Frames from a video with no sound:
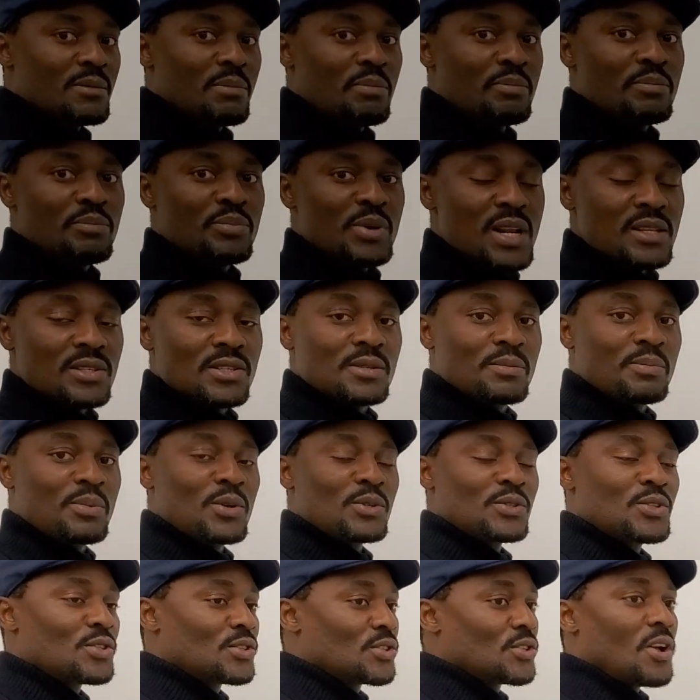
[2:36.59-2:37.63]
the
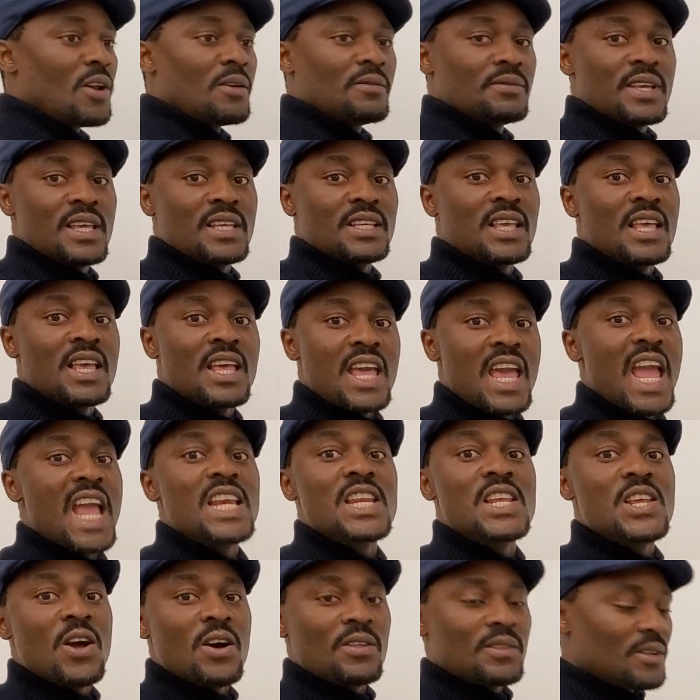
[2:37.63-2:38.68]
principle to solving
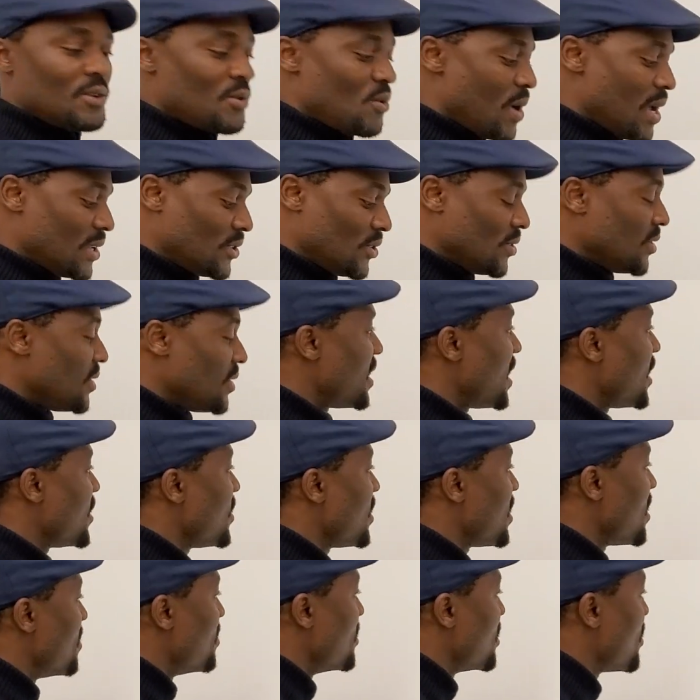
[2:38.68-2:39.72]
any other question that
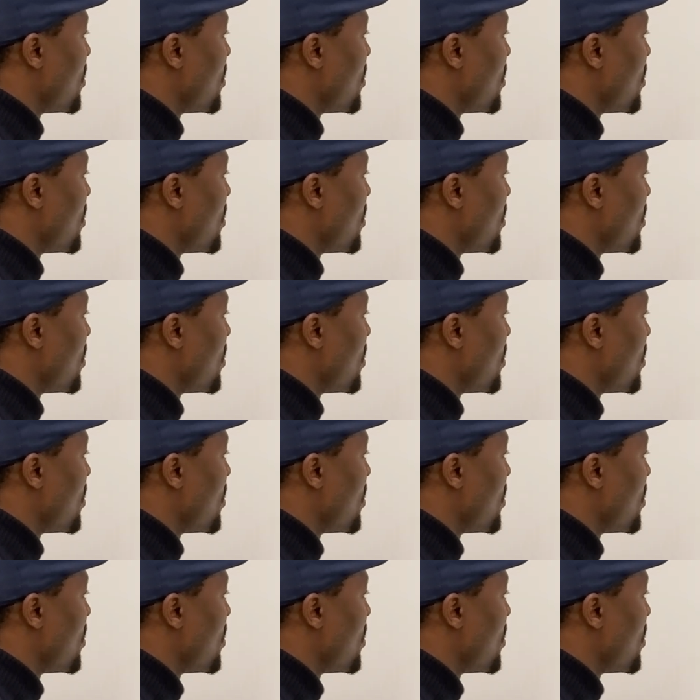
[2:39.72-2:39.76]
you come